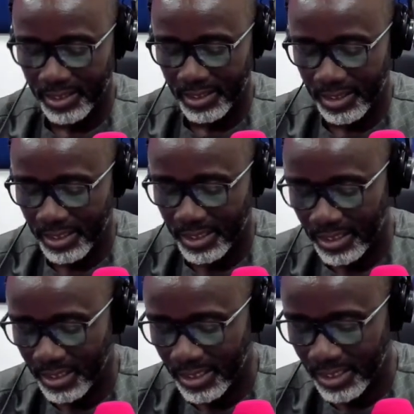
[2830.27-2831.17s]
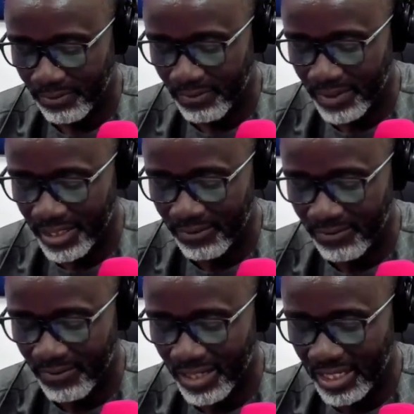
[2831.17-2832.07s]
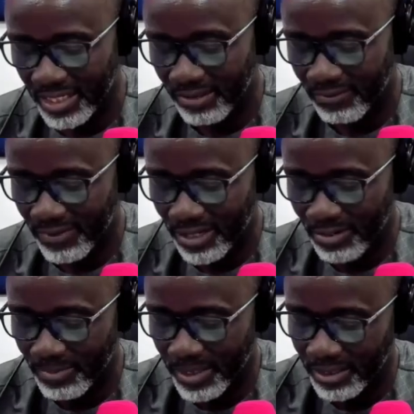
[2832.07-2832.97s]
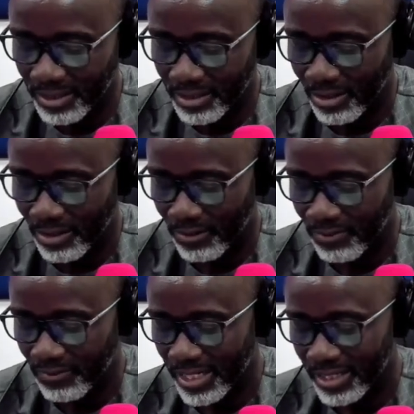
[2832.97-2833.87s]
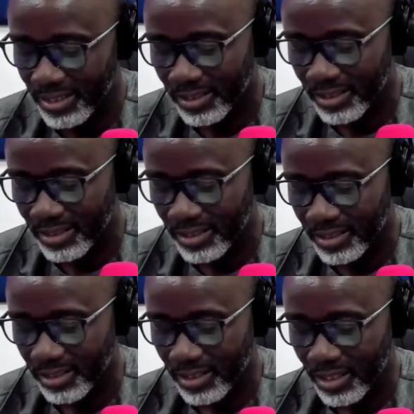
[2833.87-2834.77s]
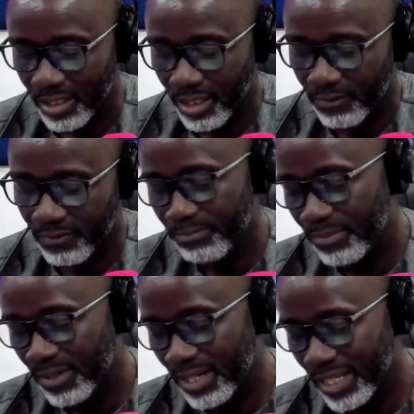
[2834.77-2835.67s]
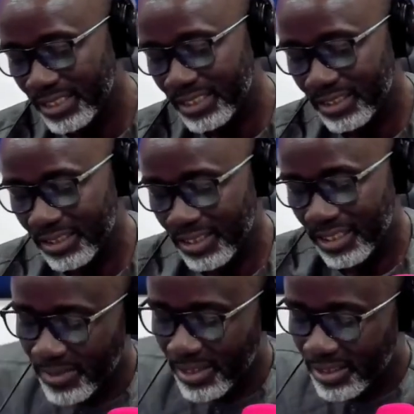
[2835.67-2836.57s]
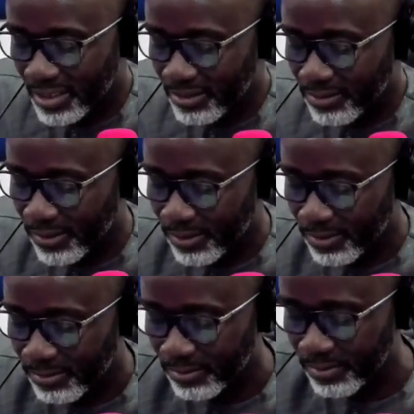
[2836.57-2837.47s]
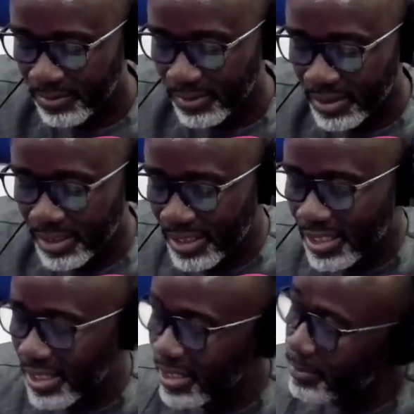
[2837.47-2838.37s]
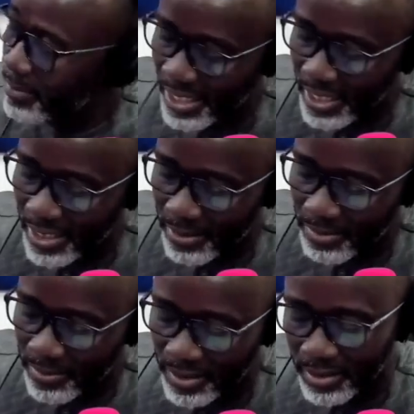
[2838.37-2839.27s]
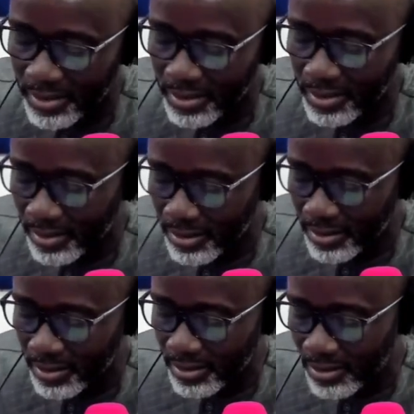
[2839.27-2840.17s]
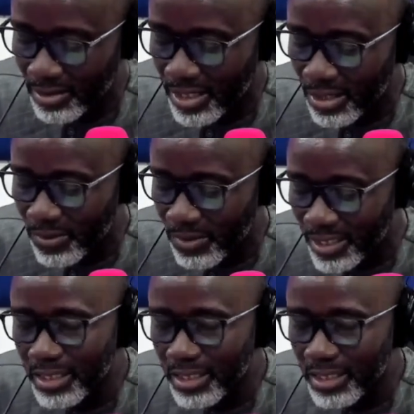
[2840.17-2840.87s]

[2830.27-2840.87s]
and the effective learning environment often blend elements from the three paradigms. In other words,